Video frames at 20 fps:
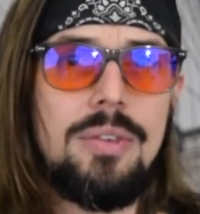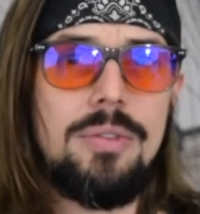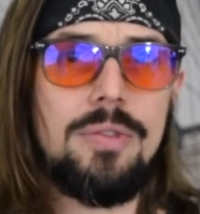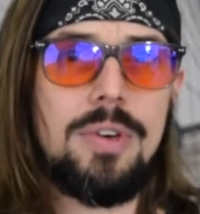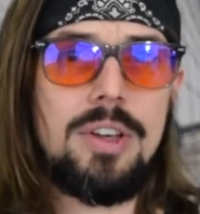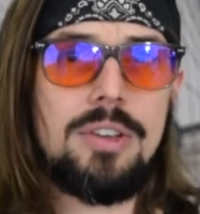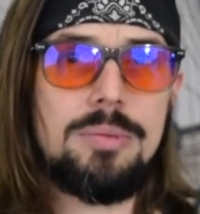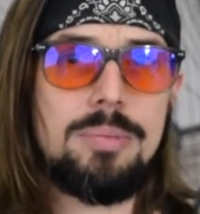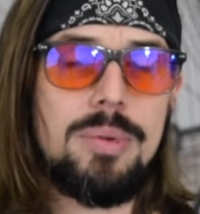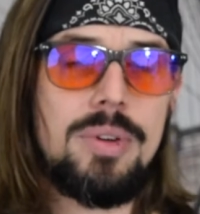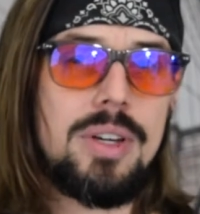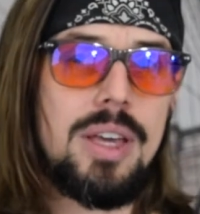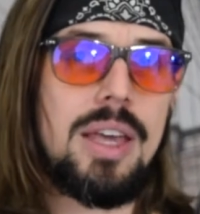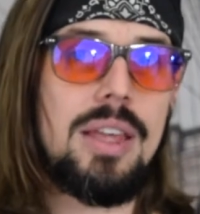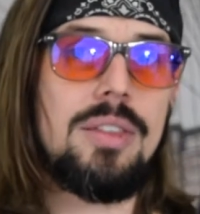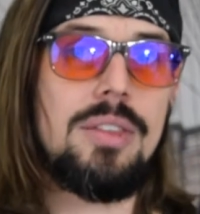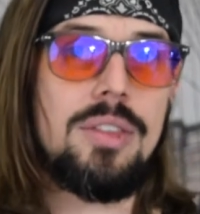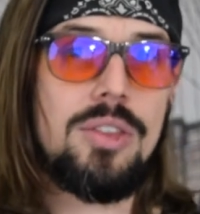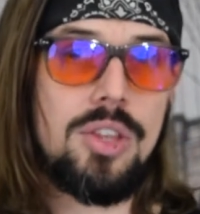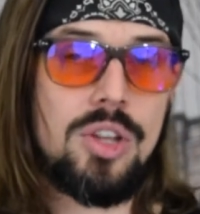Facebook
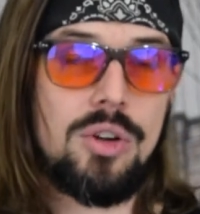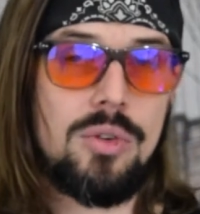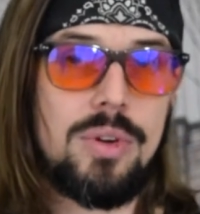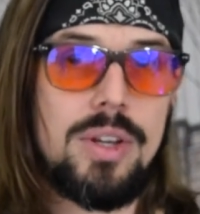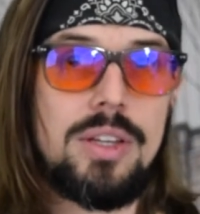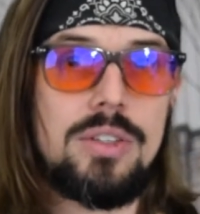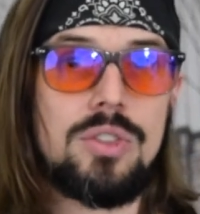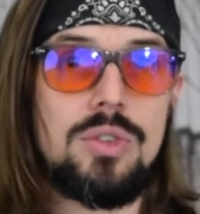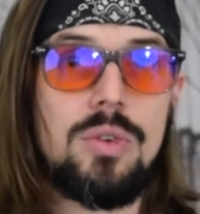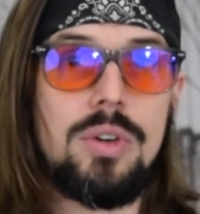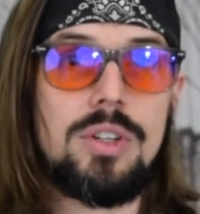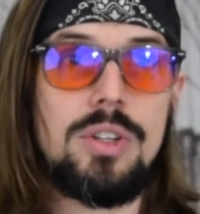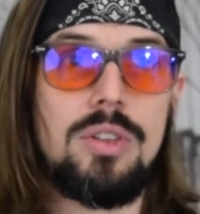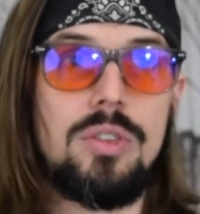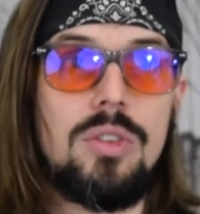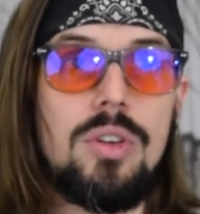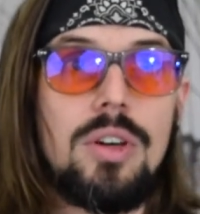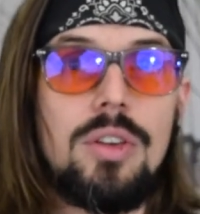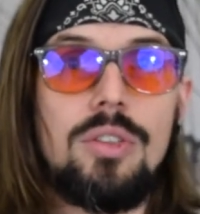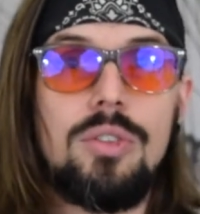in theory is going to
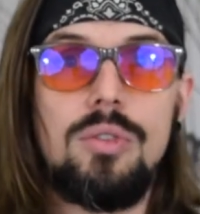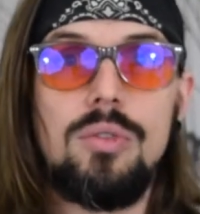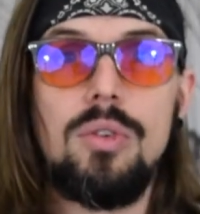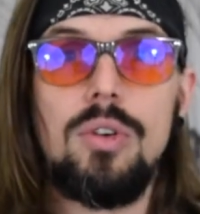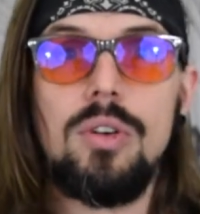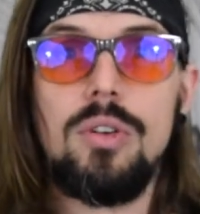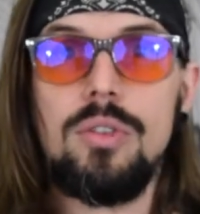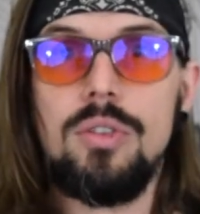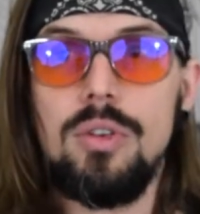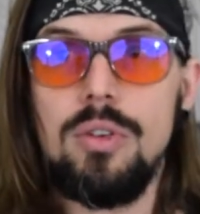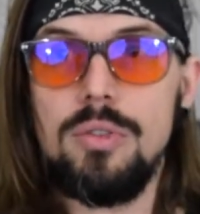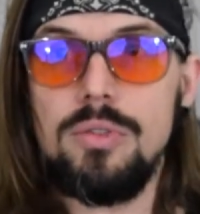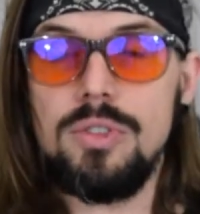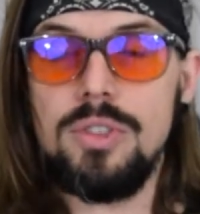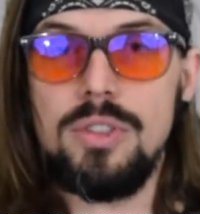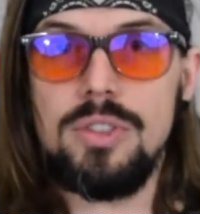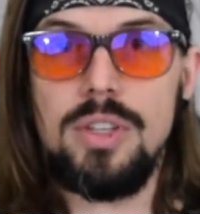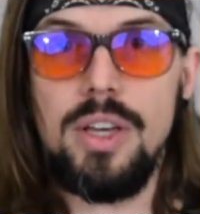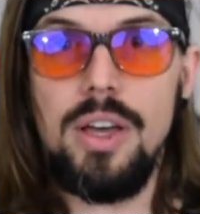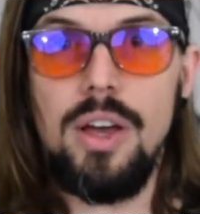look through all those
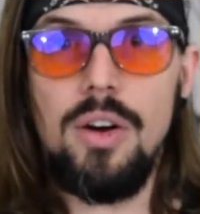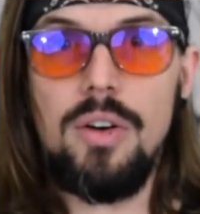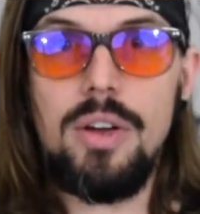and say,